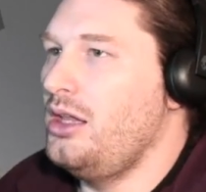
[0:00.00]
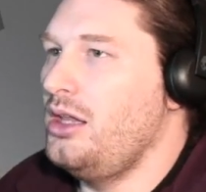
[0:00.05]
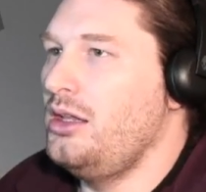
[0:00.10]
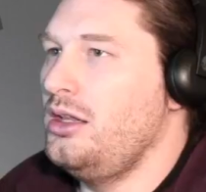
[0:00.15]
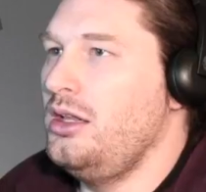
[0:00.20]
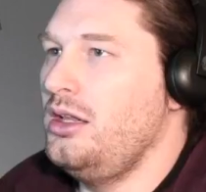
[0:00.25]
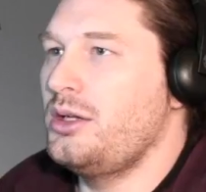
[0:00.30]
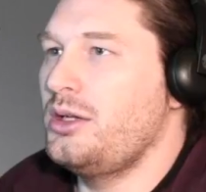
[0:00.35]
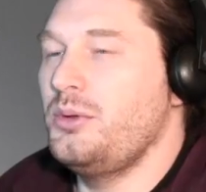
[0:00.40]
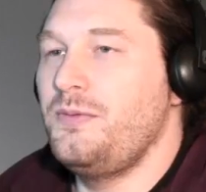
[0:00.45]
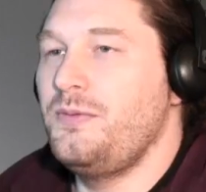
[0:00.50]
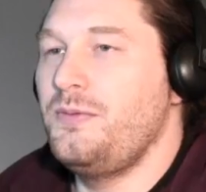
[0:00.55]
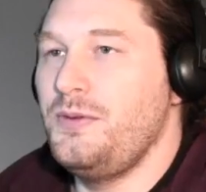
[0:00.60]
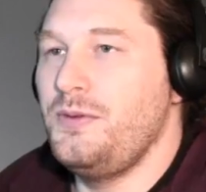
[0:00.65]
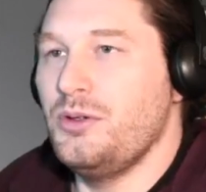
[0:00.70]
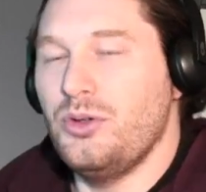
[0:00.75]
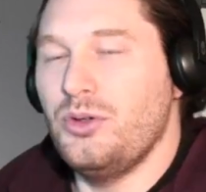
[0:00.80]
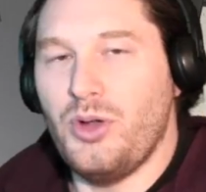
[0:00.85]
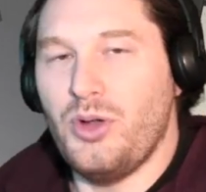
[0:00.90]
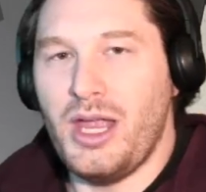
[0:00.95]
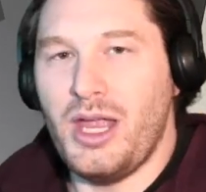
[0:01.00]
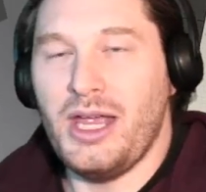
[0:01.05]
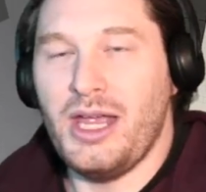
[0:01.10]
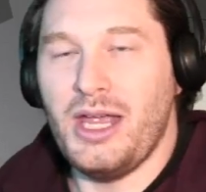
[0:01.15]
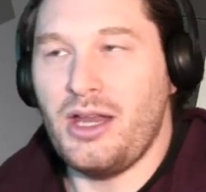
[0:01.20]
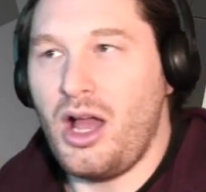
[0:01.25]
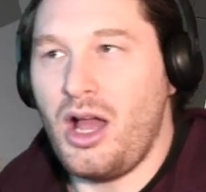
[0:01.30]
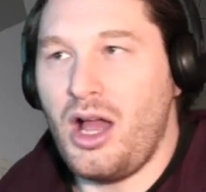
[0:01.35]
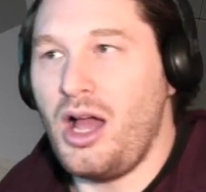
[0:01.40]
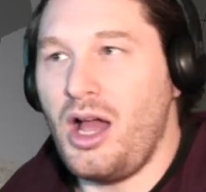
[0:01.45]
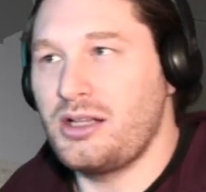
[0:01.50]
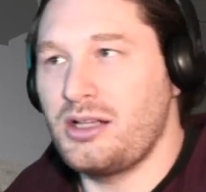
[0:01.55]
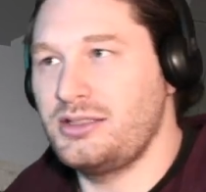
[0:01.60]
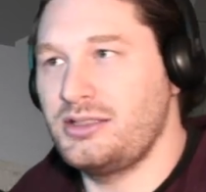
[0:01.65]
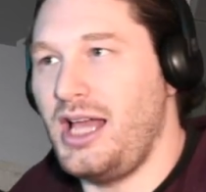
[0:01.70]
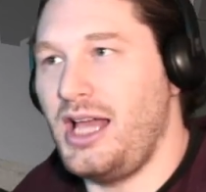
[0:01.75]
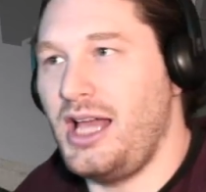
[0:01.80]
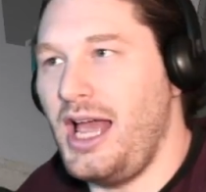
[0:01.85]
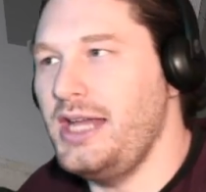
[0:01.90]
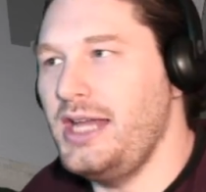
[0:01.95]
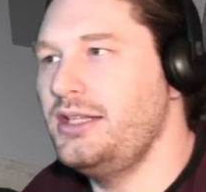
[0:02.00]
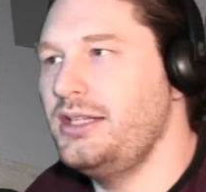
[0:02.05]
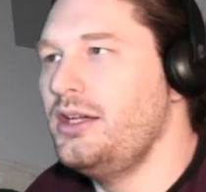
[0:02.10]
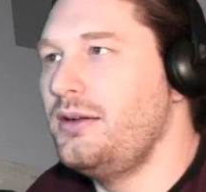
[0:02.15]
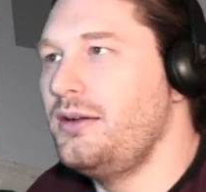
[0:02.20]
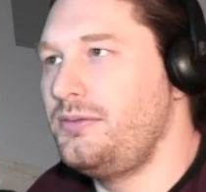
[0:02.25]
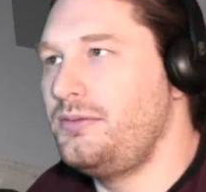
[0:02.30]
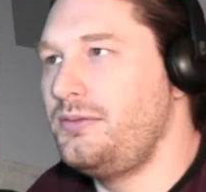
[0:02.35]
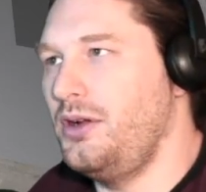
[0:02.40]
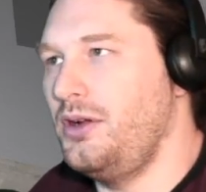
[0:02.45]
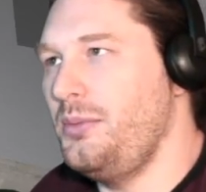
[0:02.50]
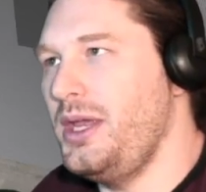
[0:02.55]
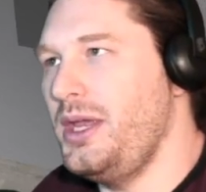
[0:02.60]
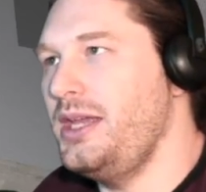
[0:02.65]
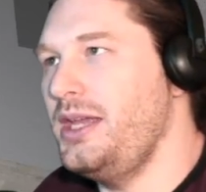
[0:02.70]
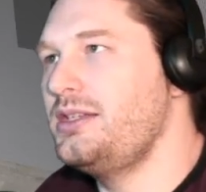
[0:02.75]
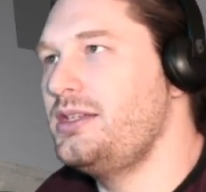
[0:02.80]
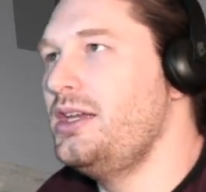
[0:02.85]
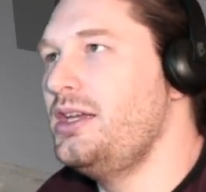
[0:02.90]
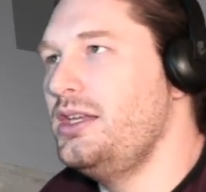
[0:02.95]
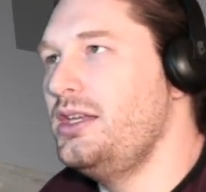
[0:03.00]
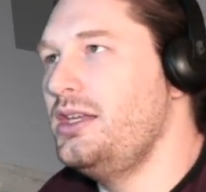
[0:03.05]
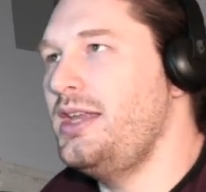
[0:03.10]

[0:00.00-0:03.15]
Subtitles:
liquid fuel and oxide from it.